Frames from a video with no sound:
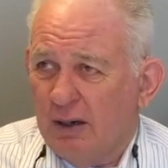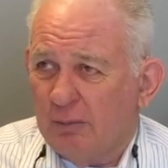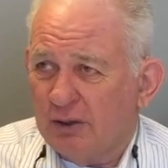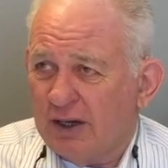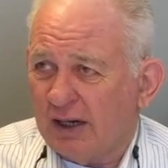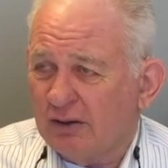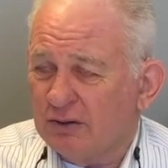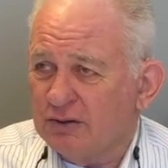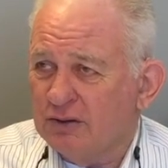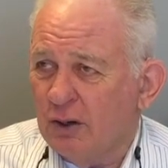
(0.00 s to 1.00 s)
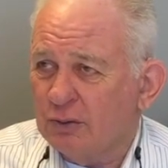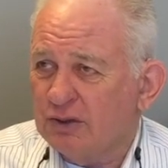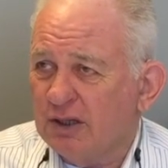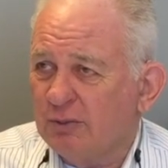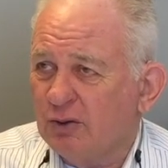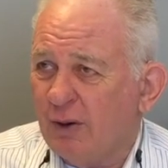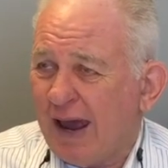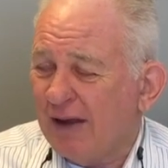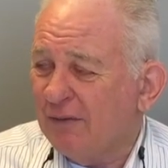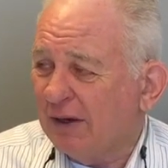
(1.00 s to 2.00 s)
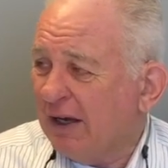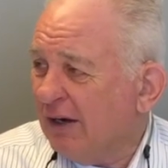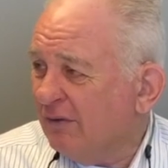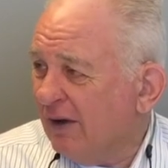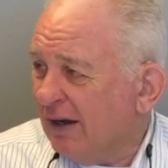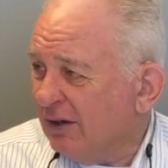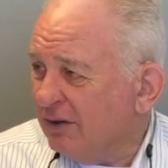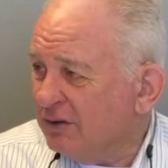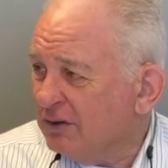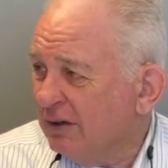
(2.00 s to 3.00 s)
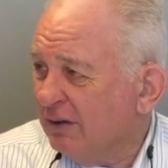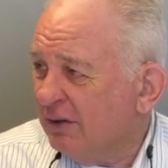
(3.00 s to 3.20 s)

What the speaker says: protectors don't seem to advocate violence.